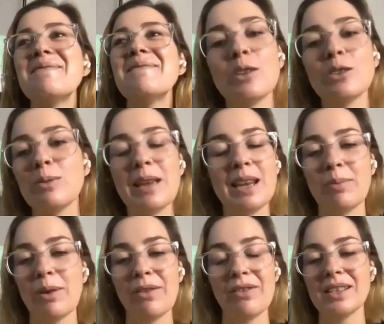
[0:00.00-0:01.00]
And whatever the
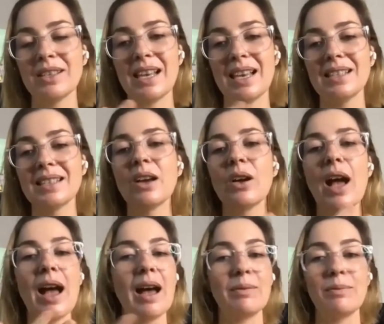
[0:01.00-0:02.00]
social media preference
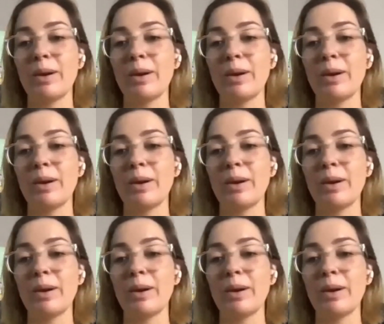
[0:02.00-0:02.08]
is,